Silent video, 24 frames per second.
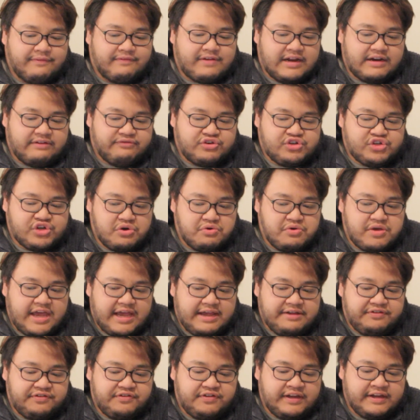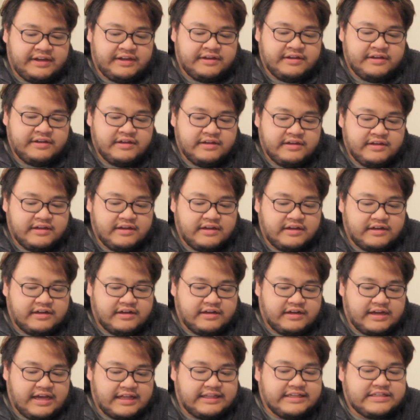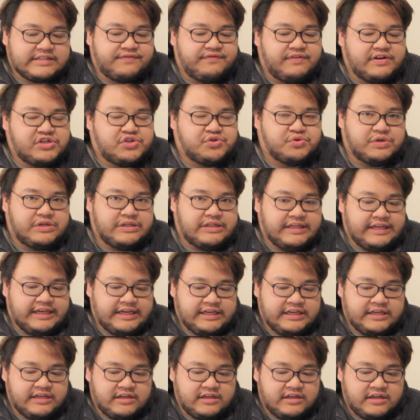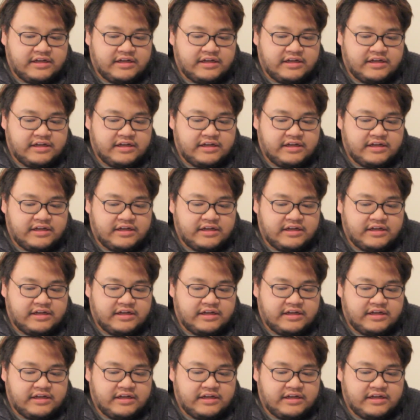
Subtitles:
of kind of showcasing, at least visually,